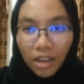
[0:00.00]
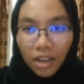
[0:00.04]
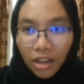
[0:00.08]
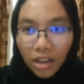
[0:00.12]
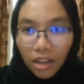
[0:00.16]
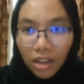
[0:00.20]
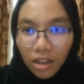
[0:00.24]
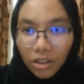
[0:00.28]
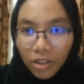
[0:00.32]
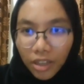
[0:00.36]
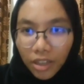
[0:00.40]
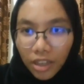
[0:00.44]

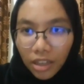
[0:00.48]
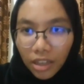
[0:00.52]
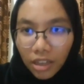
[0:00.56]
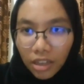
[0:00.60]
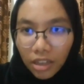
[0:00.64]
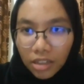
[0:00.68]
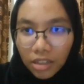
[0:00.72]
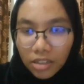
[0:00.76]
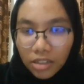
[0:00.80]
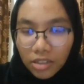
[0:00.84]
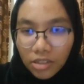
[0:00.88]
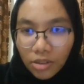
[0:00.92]
Okay,
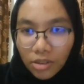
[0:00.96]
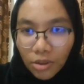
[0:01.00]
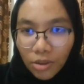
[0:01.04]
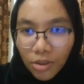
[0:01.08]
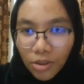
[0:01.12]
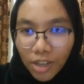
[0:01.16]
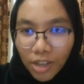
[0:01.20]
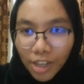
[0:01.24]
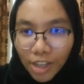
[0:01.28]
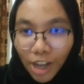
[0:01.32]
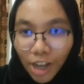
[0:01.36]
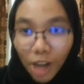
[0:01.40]

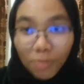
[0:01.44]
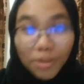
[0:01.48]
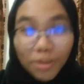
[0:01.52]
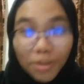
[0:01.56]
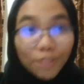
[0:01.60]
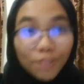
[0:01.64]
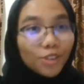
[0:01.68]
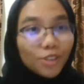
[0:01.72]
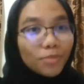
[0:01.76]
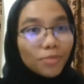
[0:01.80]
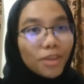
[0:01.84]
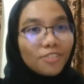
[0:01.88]
so a
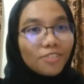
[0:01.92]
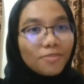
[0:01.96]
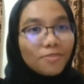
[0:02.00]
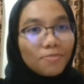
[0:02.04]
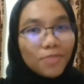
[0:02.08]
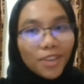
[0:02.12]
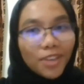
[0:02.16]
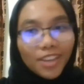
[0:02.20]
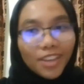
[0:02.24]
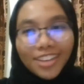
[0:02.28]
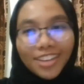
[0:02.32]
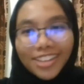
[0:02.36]
comment from
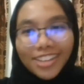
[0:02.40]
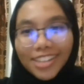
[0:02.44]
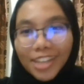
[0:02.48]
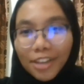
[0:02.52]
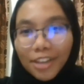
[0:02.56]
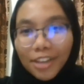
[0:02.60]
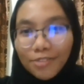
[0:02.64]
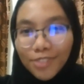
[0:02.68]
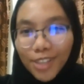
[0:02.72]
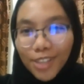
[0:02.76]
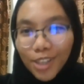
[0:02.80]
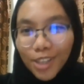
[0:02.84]
FB, a
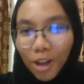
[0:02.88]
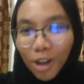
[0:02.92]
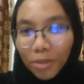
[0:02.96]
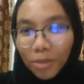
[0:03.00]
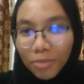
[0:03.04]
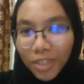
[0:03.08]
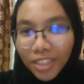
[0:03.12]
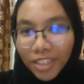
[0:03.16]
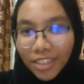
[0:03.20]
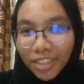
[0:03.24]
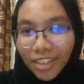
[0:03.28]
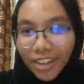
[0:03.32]
lovely
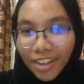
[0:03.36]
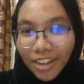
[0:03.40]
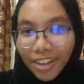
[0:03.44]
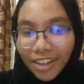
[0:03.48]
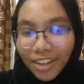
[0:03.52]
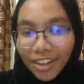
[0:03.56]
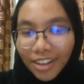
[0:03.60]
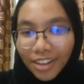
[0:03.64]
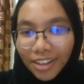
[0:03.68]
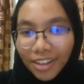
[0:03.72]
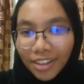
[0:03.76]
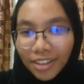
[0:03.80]
comment.
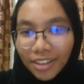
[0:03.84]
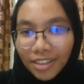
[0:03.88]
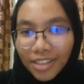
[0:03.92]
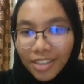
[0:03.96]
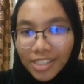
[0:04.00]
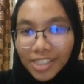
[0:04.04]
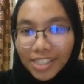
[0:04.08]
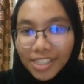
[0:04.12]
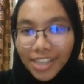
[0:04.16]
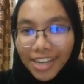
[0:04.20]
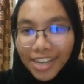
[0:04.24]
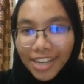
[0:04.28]

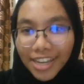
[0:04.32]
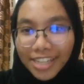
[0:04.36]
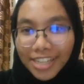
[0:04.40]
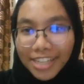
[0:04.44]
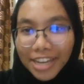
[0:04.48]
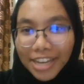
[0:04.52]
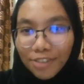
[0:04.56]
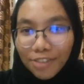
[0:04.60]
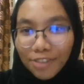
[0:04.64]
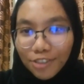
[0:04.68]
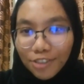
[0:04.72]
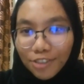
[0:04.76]
This guy
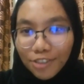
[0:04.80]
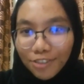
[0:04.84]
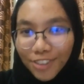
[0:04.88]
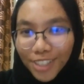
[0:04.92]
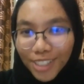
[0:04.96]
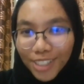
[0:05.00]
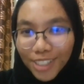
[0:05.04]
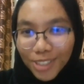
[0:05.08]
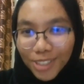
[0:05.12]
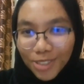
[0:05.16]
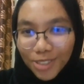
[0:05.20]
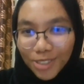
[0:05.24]
never
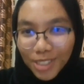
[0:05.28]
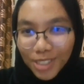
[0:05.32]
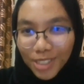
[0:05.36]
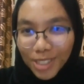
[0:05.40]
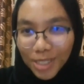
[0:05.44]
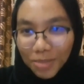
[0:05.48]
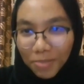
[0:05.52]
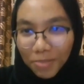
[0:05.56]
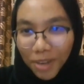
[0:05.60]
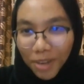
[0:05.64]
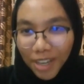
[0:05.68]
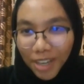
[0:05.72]
failed to
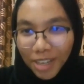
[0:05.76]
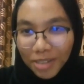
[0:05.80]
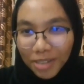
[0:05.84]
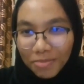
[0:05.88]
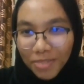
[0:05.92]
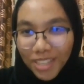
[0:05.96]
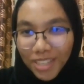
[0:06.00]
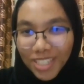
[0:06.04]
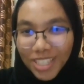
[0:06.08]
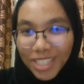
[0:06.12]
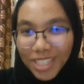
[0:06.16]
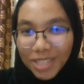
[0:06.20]
inspire
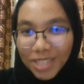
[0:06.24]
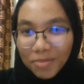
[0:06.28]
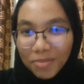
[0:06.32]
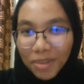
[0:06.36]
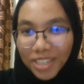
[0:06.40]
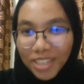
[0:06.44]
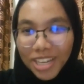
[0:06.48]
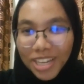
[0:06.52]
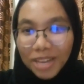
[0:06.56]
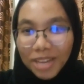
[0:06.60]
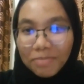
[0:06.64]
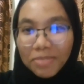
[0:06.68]
me since my
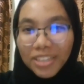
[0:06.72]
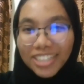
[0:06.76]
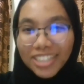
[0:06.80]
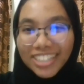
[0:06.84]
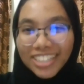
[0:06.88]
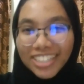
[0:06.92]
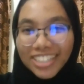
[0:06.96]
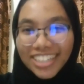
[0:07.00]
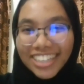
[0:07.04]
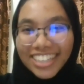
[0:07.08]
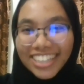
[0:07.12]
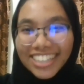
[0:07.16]
typing
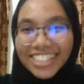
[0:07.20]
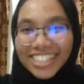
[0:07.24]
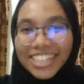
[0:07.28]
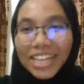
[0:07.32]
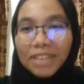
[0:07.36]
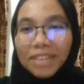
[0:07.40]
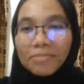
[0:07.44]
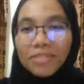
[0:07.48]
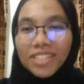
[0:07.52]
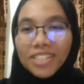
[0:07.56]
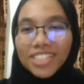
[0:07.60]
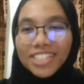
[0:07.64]
days.
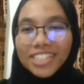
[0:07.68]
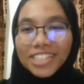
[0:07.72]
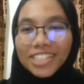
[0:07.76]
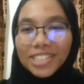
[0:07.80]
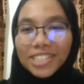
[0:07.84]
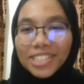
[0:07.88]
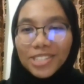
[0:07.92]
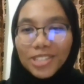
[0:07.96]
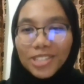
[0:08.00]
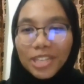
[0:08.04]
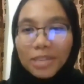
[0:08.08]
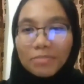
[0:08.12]
I'm listening
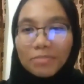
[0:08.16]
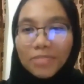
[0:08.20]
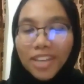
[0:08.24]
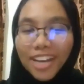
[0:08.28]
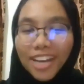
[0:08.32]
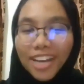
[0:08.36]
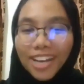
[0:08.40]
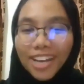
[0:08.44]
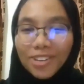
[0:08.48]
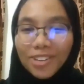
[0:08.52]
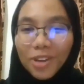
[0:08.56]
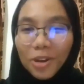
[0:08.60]
to him
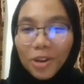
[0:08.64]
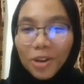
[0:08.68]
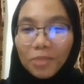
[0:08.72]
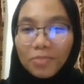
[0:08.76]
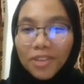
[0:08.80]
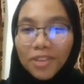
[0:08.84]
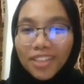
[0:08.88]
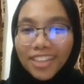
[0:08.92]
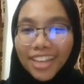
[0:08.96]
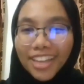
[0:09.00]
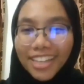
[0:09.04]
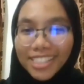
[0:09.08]
now,
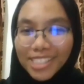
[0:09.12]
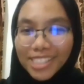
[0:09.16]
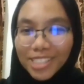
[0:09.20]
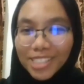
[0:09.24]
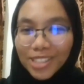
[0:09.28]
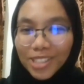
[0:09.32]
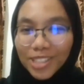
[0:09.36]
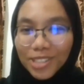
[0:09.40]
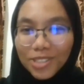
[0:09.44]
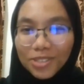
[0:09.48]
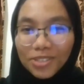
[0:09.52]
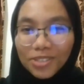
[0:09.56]
hoping that it's
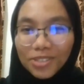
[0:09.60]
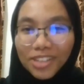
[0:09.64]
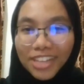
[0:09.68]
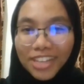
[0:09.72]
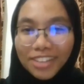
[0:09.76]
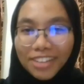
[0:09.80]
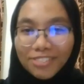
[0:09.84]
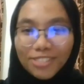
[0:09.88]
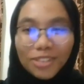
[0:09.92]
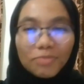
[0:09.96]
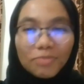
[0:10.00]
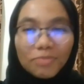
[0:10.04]
not too late
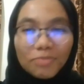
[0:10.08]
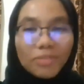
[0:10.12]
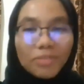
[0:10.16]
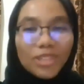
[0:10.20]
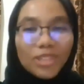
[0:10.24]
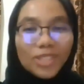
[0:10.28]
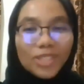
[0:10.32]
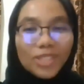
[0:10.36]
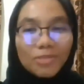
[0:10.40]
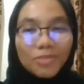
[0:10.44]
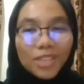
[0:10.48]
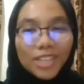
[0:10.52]
for me
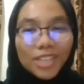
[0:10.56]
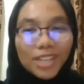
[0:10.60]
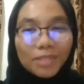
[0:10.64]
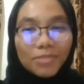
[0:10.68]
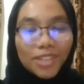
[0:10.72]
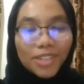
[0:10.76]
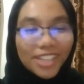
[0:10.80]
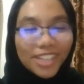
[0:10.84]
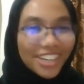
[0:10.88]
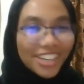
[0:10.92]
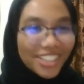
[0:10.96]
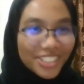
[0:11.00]
to become a
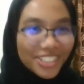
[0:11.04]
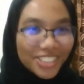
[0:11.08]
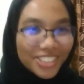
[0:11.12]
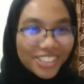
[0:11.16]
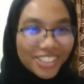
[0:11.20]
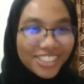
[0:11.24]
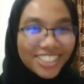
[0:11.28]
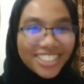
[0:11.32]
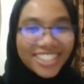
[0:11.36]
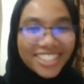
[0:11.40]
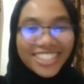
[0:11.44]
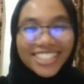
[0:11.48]

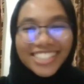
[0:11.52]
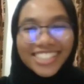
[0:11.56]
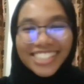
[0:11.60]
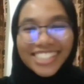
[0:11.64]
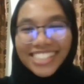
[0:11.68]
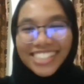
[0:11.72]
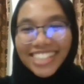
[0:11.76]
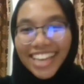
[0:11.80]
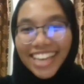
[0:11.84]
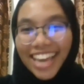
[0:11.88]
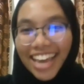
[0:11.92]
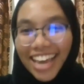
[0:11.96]
cardiologist.
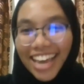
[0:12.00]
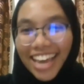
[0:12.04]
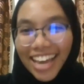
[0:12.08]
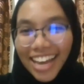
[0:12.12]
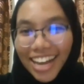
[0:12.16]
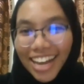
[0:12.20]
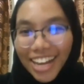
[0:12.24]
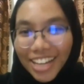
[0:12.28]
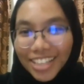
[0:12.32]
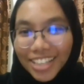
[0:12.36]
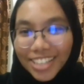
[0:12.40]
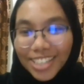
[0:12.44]

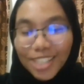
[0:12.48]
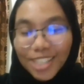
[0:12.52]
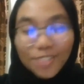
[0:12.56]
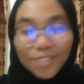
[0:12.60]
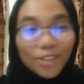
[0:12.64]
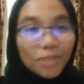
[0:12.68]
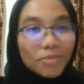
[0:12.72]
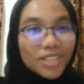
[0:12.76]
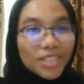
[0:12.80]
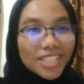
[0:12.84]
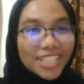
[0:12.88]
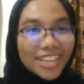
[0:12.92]
This is
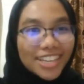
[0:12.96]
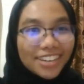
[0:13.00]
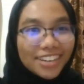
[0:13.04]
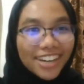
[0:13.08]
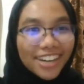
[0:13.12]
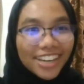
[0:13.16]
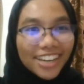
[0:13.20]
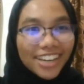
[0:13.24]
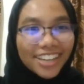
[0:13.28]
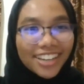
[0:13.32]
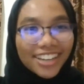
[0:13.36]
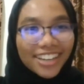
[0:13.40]
from Izzat
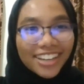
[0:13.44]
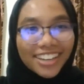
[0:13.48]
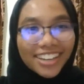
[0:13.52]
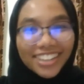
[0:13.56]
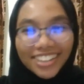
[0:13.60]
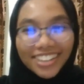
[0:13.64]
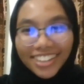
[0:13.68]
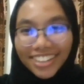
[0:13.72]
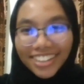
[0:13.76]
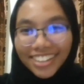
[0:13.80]
Raya.